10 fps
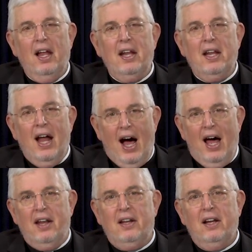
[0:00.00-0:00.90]

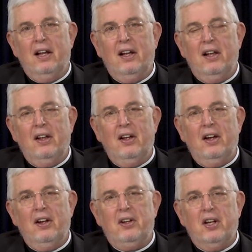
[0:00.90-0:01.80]
not
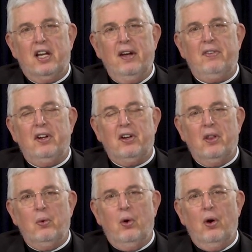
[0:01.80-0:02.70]
to give into
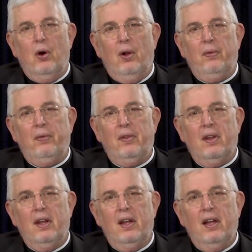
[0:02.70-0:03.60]
the world.
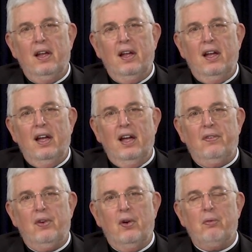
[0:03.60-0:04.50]

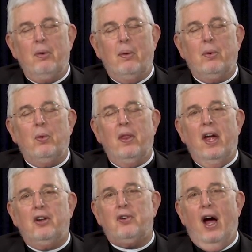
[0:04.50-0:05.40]
If you remember when
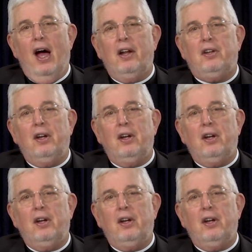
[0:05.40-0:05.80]
they tried